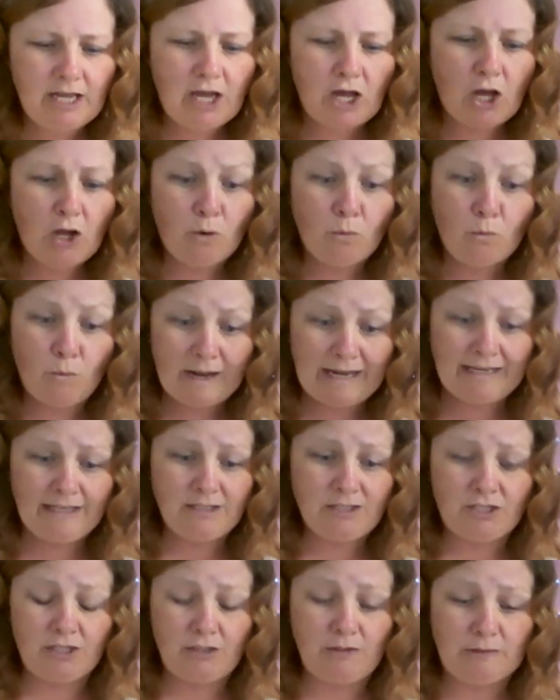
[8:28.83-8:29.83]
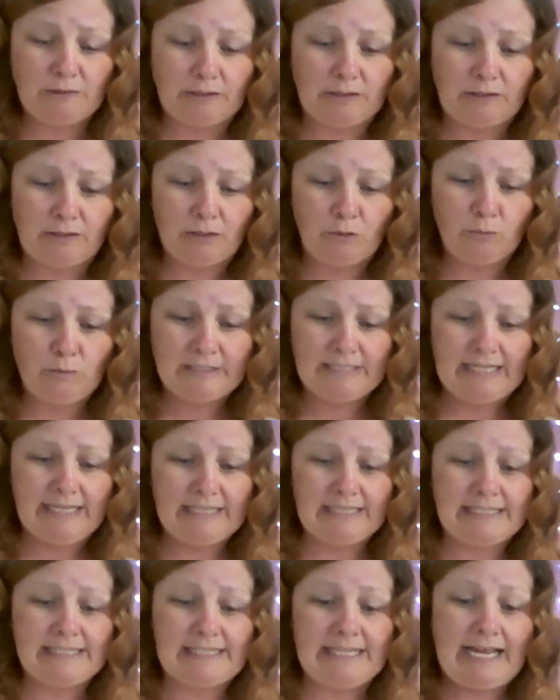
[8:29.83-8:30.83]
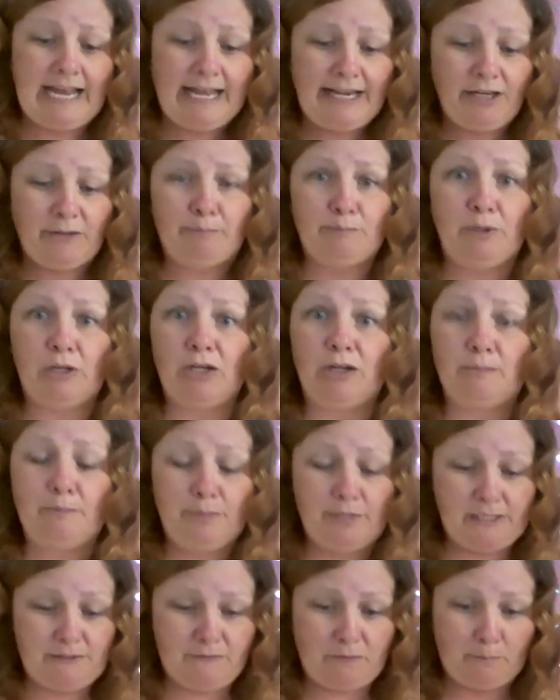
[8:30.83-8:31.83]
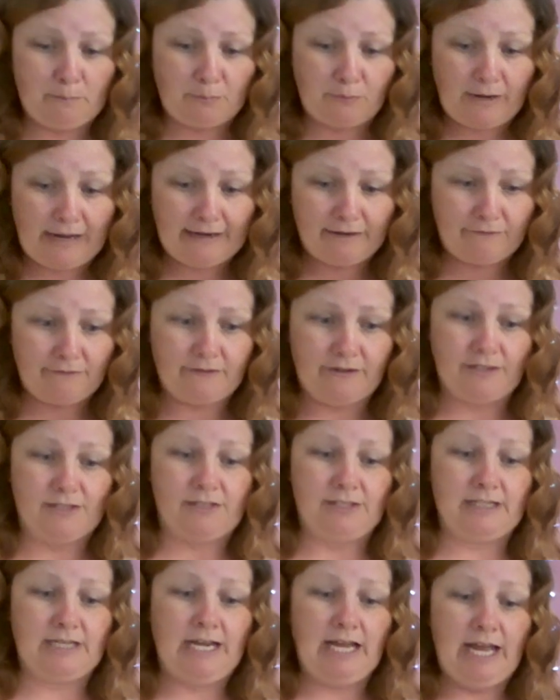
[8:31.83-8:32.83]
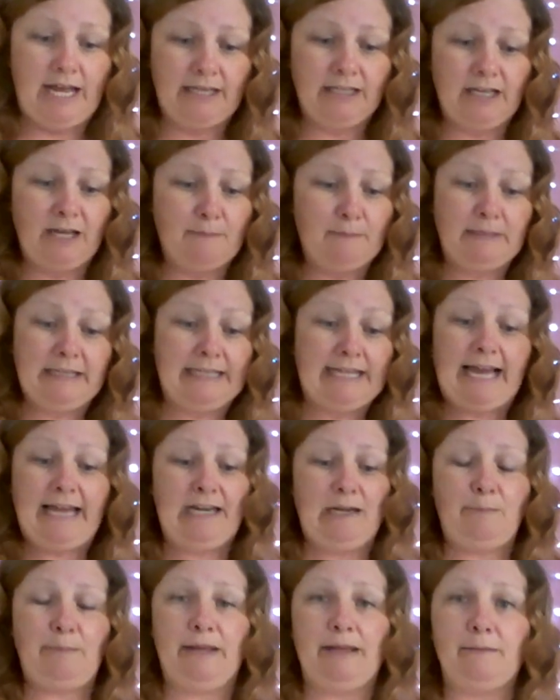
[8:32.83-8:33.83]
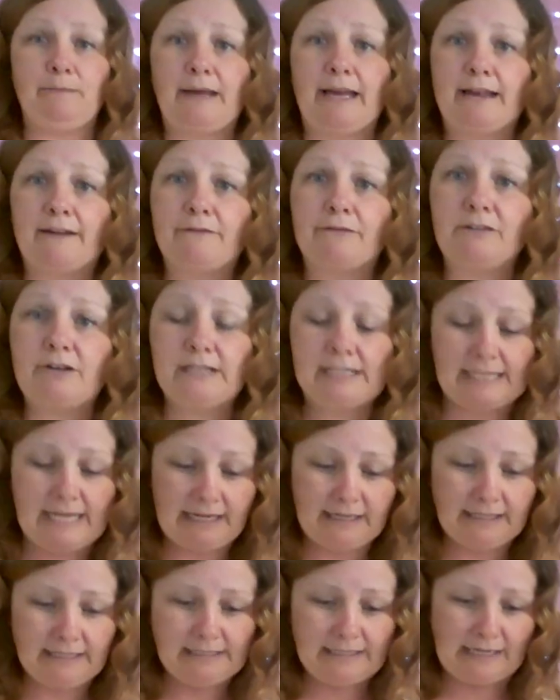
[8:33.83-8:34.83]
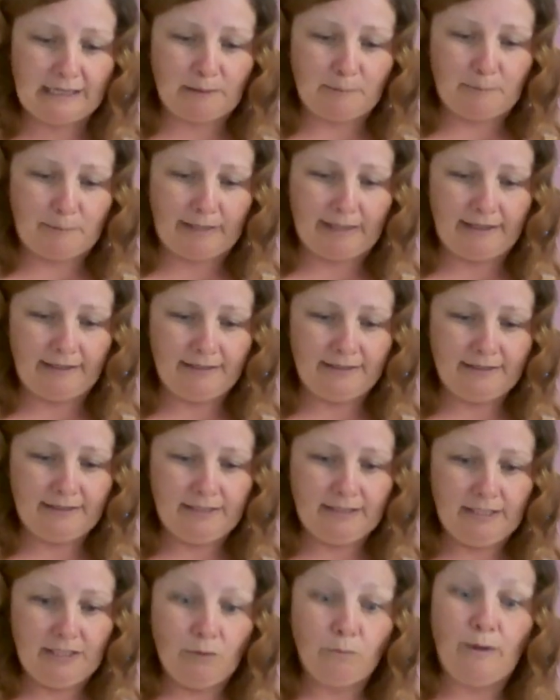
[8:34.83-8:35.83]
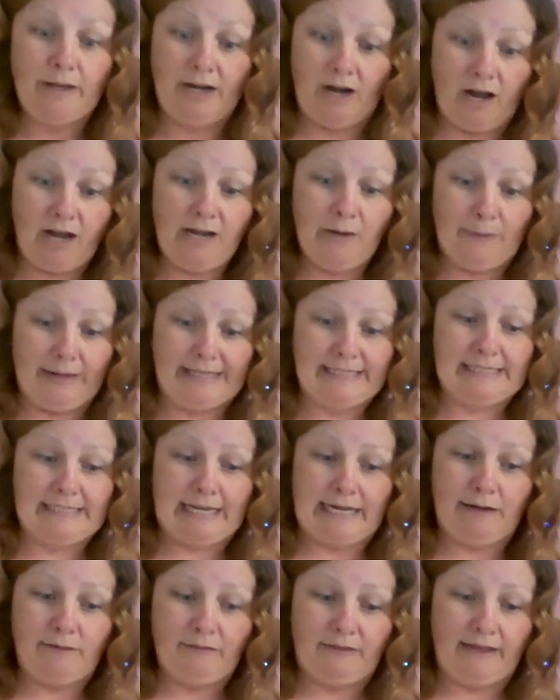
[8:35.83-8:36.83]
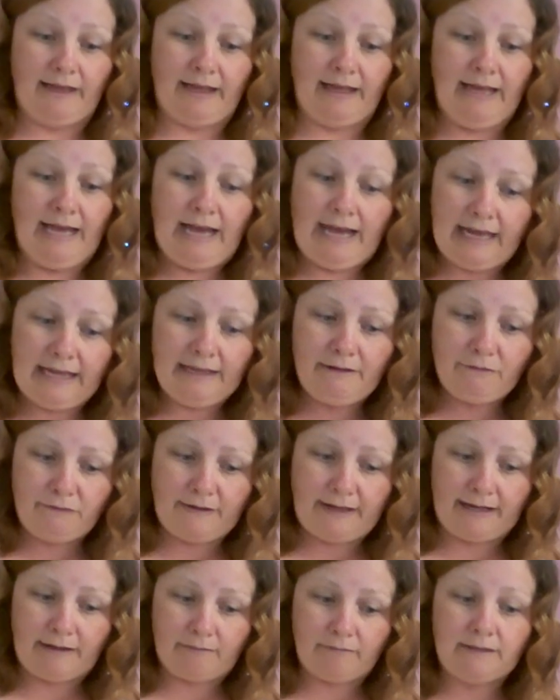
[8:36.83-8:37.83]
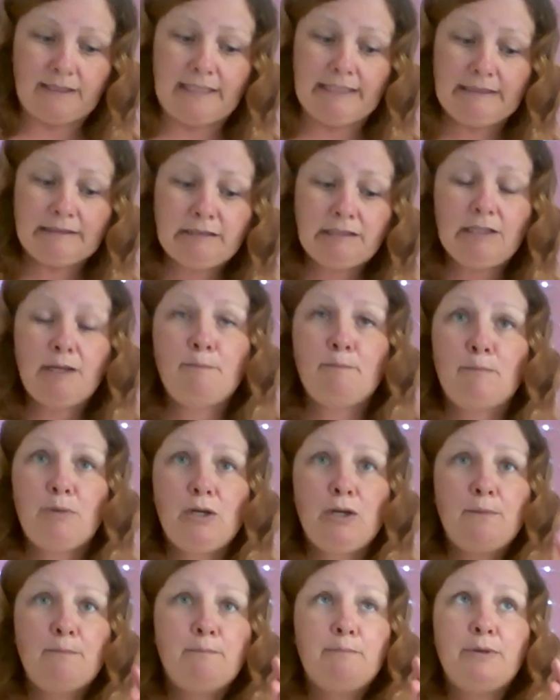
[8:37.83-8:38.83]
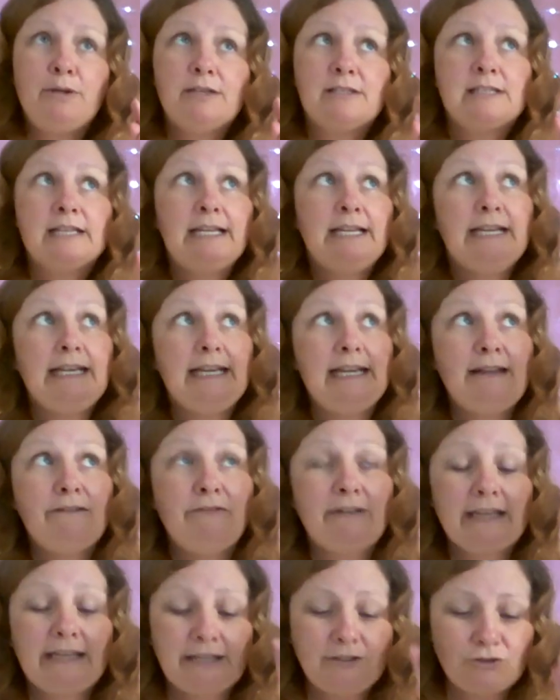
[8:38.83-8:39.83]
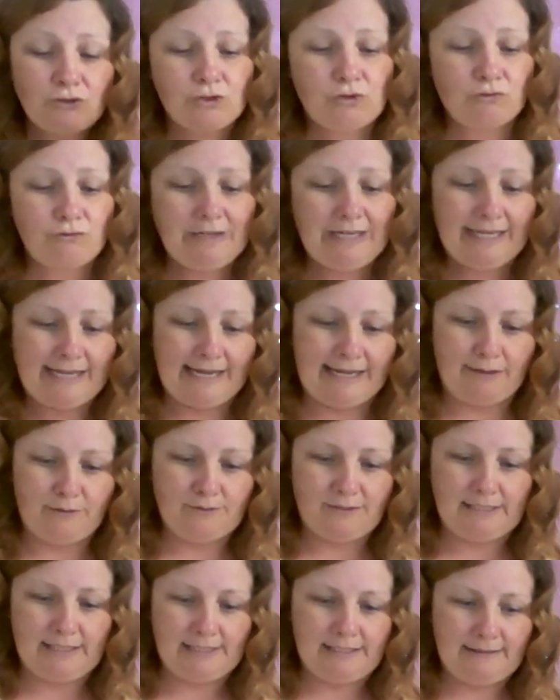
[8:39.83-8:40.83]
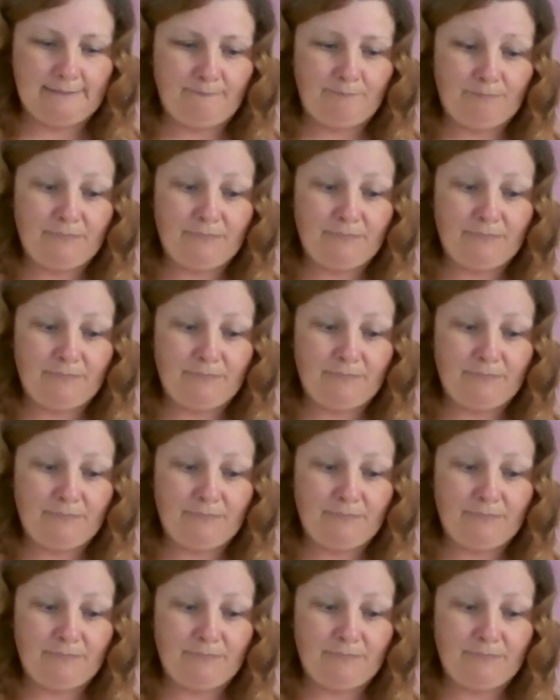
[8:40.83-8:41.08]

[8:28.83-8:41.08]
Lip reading: A wangdoodle would eat 10 Oompa Loompas for breakfast and come galloping back for a second helping. When I went out there, I found the little Oompa Loompas living in tree houses.